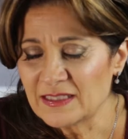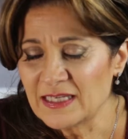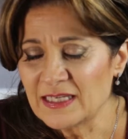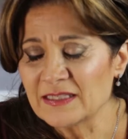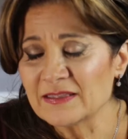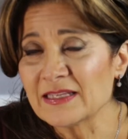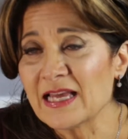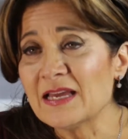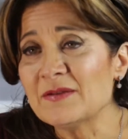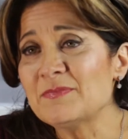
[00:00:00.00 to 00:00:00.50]

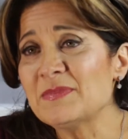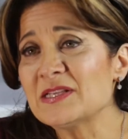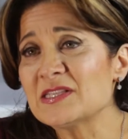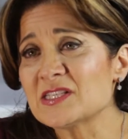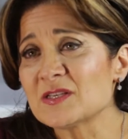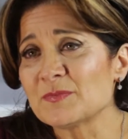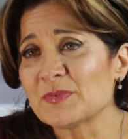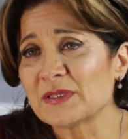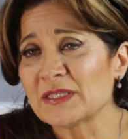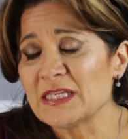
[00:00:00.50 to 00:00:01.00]
He led me
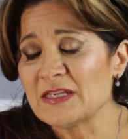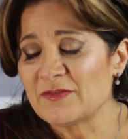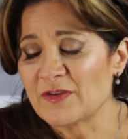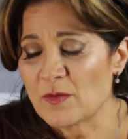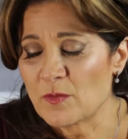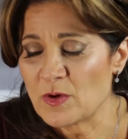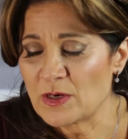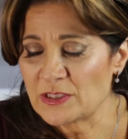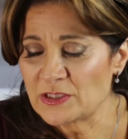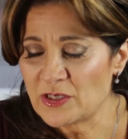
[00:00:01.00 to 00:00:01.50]
to believe
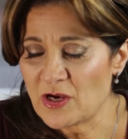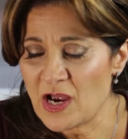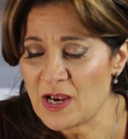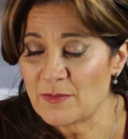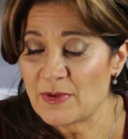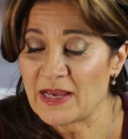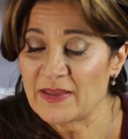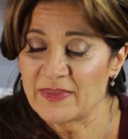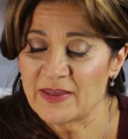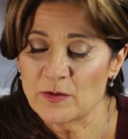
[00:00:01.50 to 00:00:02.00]
at one
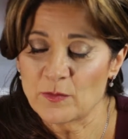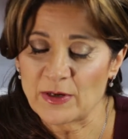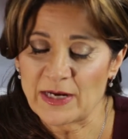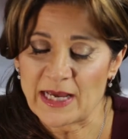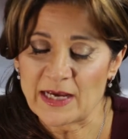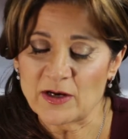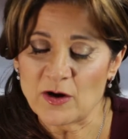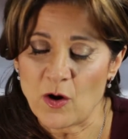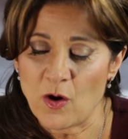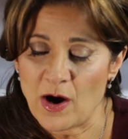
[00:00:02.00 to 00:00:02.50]
time, I think when
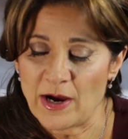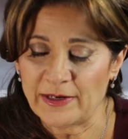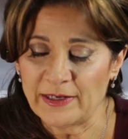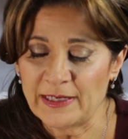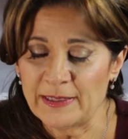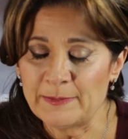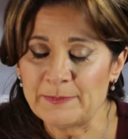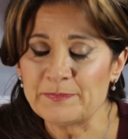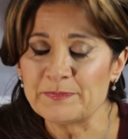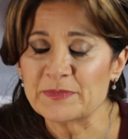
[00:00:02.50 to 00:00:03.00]
I caught
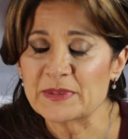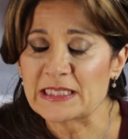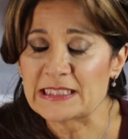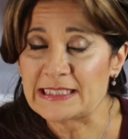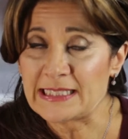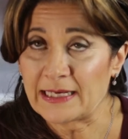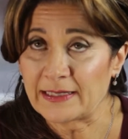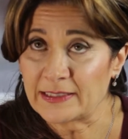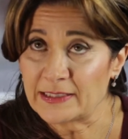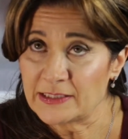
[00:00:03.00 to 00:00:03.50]
him the
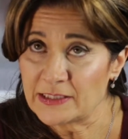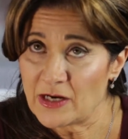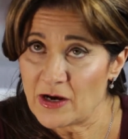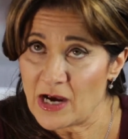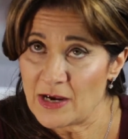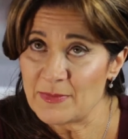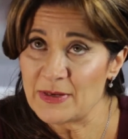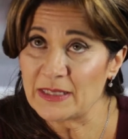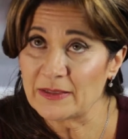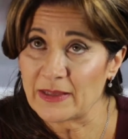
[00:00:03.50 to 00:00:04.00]
second
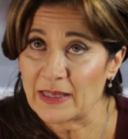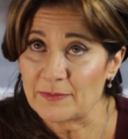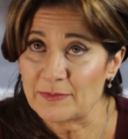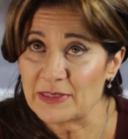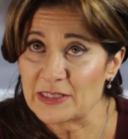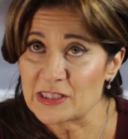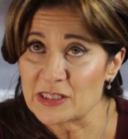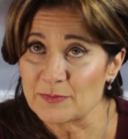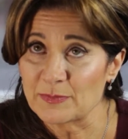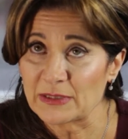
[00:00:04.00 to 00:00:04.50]
time, he led
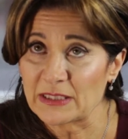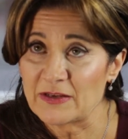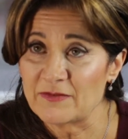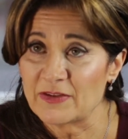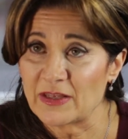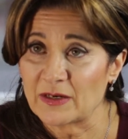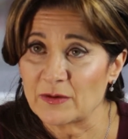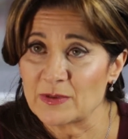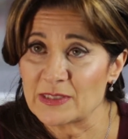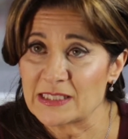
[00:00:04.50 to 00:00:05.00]
me to believe
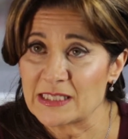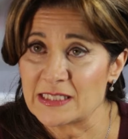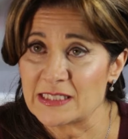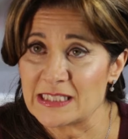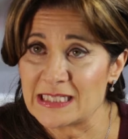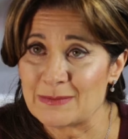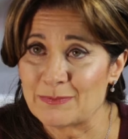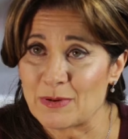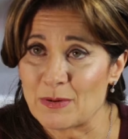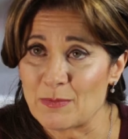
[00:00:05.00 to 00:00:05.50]
that it was
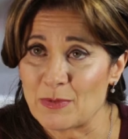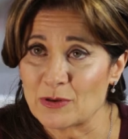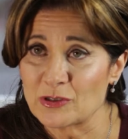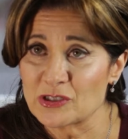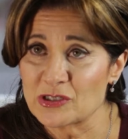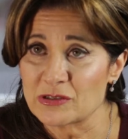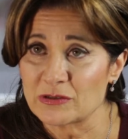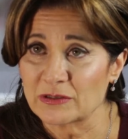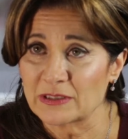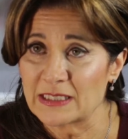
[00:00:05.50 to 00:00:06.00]
a deep
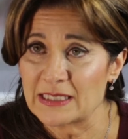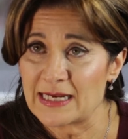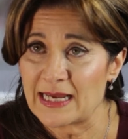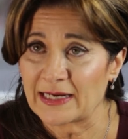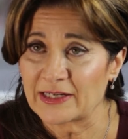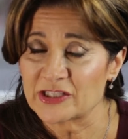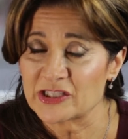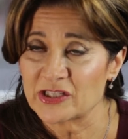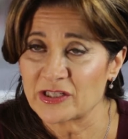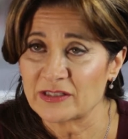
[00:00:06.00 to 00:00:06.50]
emotional
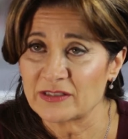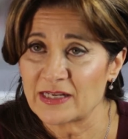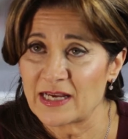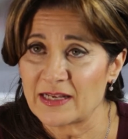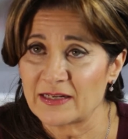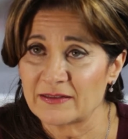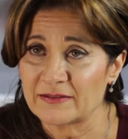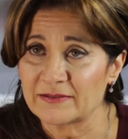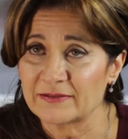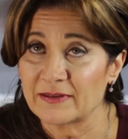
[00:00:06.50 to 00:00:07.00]
connection,
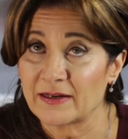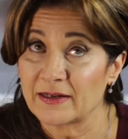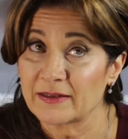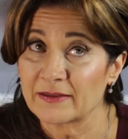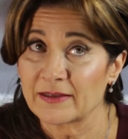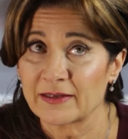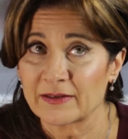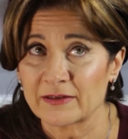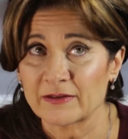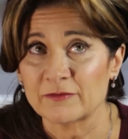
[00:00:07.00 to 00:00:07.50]
and I,
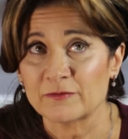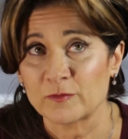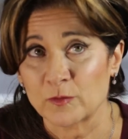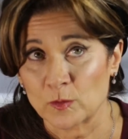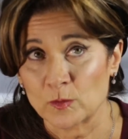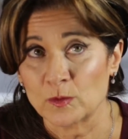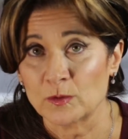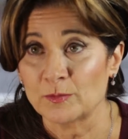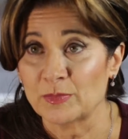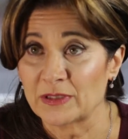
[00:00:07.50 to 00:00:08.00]
like a
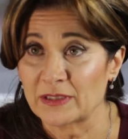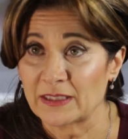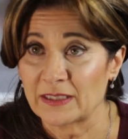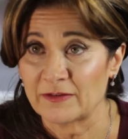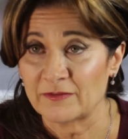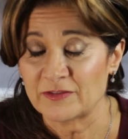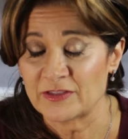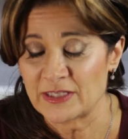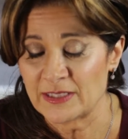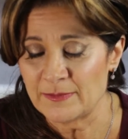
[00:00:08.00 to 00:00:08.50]
fool,
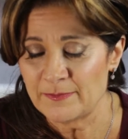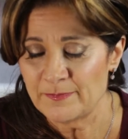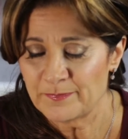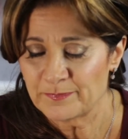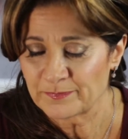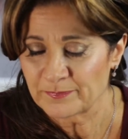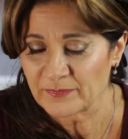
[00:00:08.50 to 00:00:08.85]
believed him.